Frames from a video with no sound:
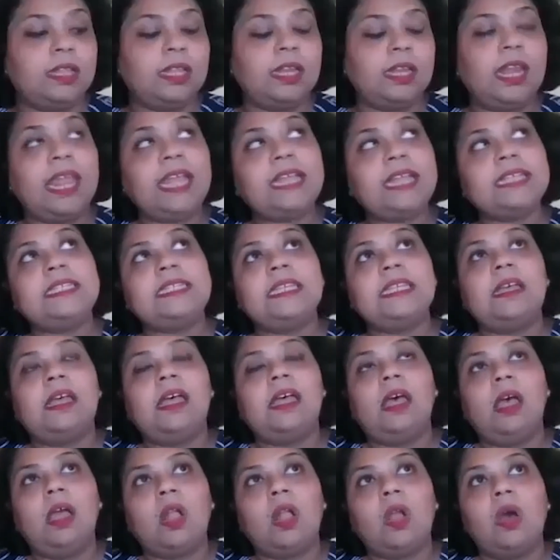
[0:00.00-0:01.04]
The next
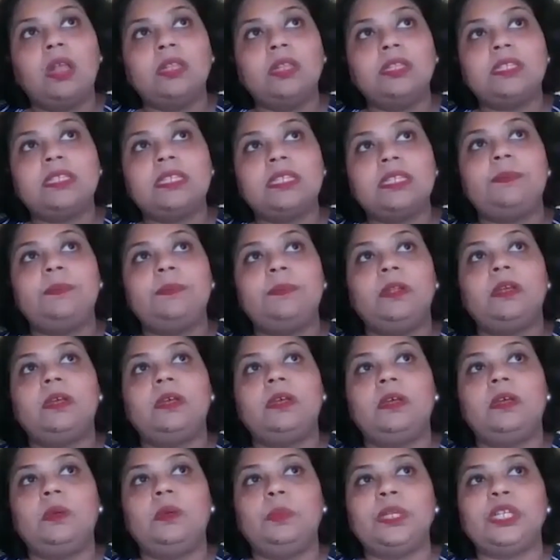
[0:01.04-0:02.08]
concept
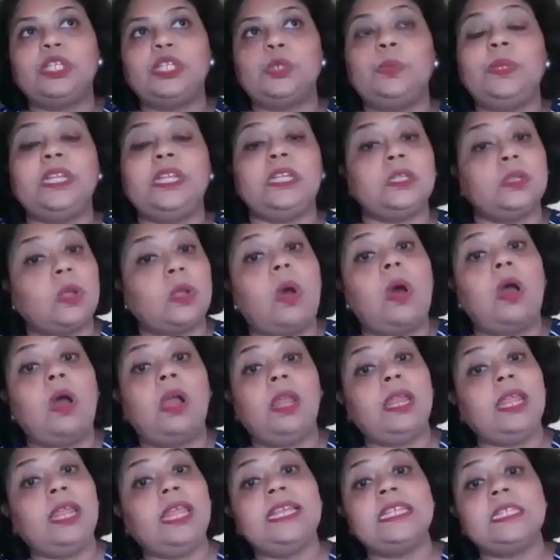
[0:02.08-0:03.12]
which we call
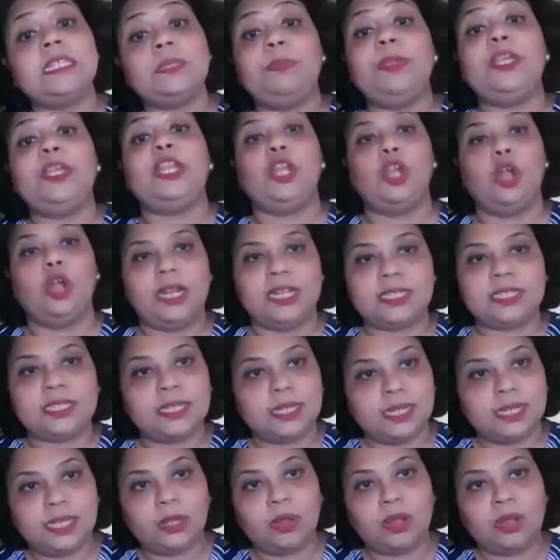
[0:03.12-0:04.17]
is
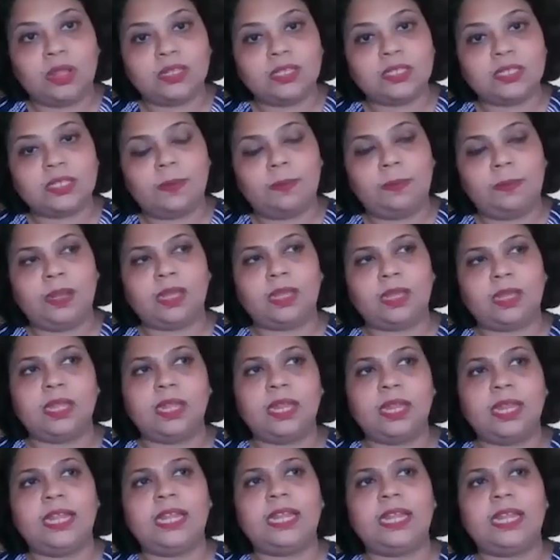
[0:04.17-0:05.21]
periodicity concept.
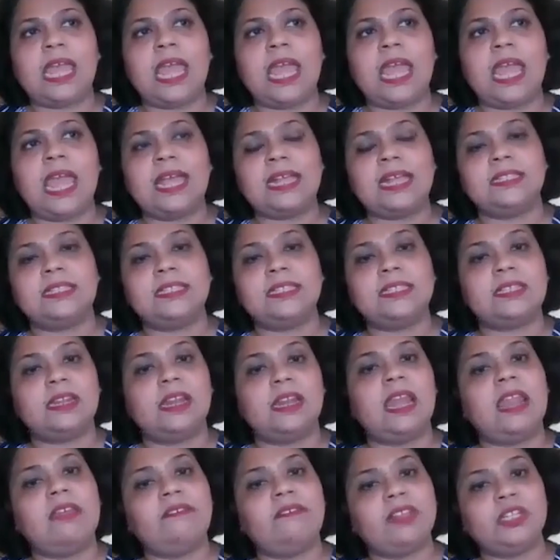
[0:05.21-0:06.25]
It has this
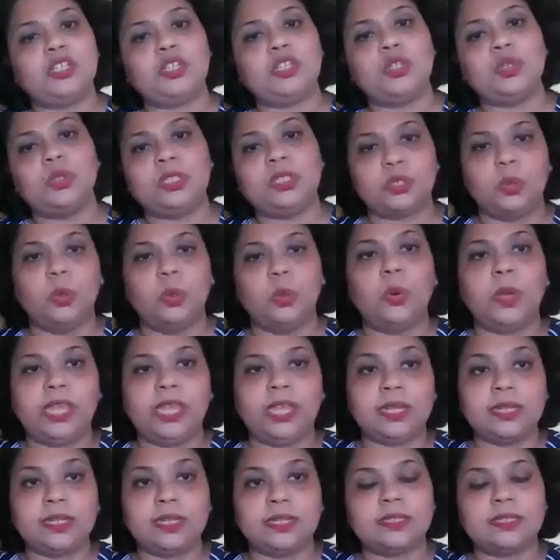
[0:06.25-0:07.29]
relevance to this
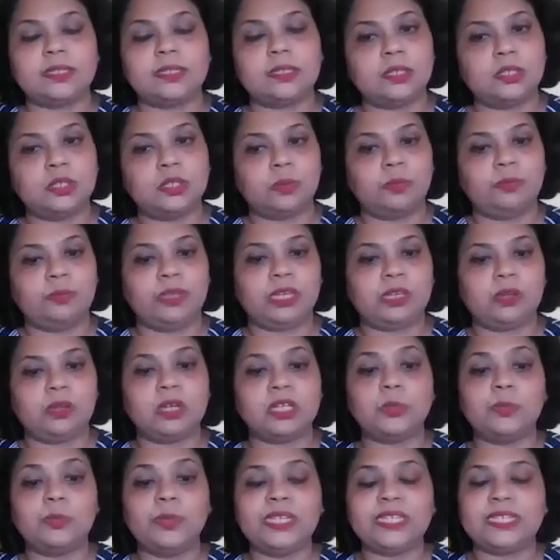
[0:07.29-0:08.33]
going concern. So
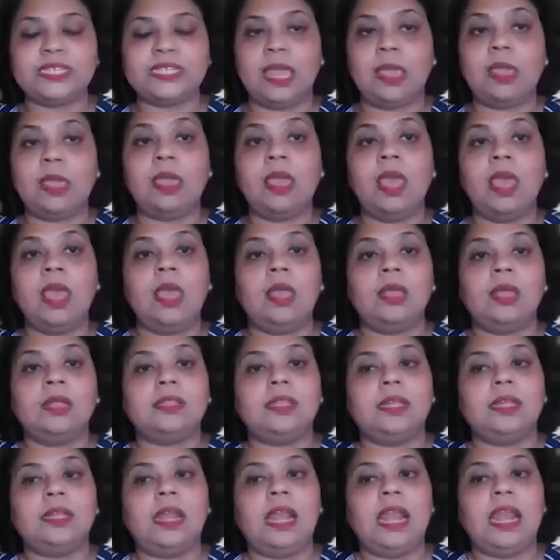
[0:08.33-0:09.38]
because we say
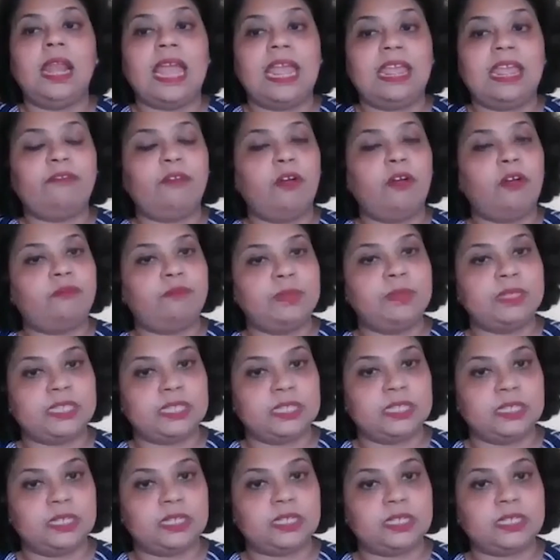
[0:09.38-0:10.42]
the life of
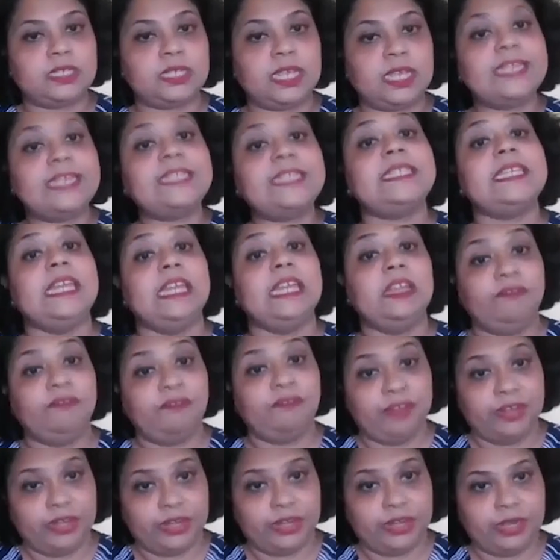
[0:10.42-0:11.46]
business is
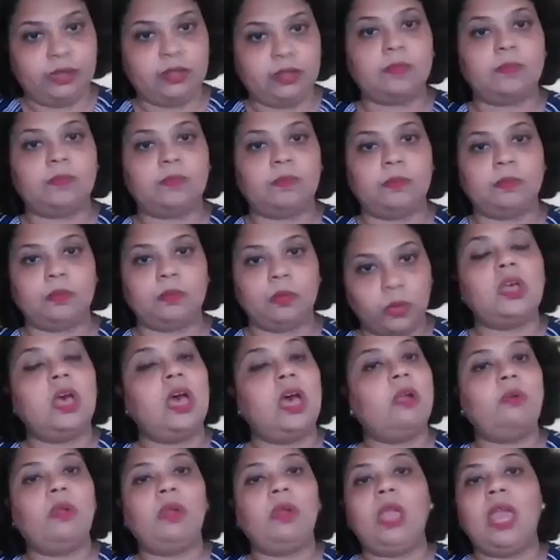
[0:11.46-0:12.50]
infinite,
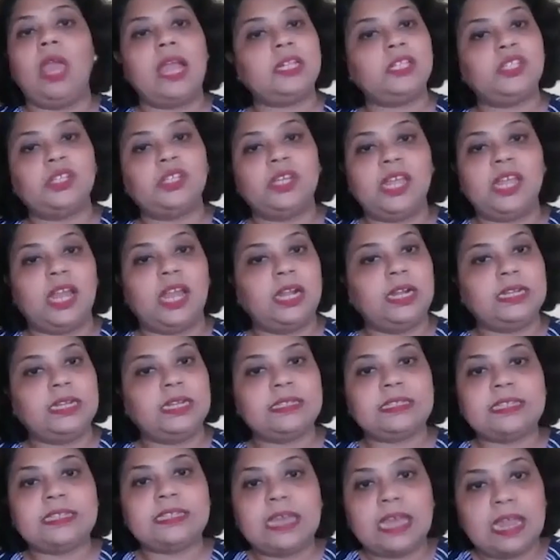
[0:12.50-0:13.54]
so how do you actually
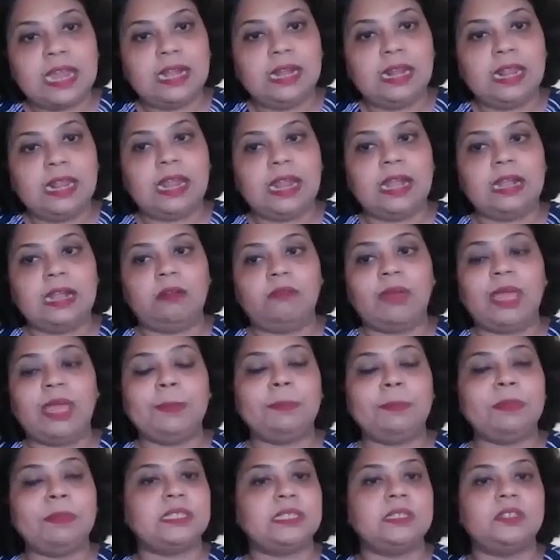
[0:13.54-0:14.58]
understand that
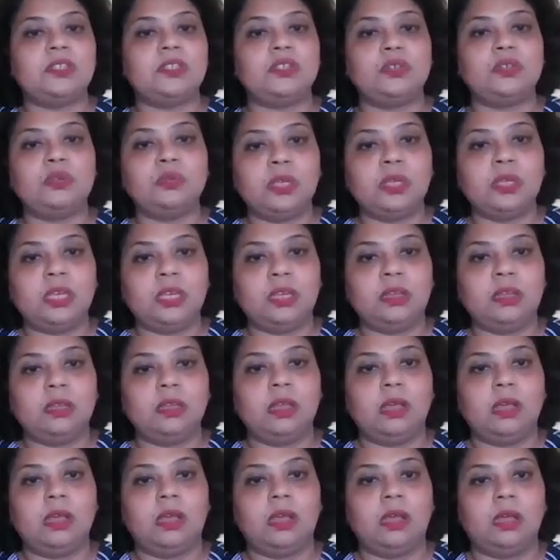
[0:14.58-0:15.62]
my business is
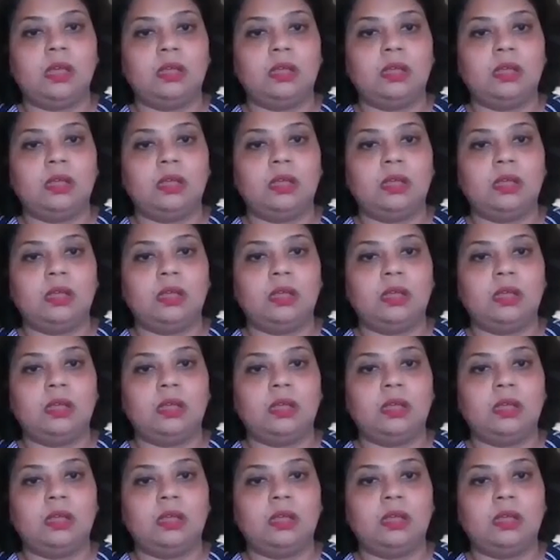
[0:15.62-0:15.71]
doing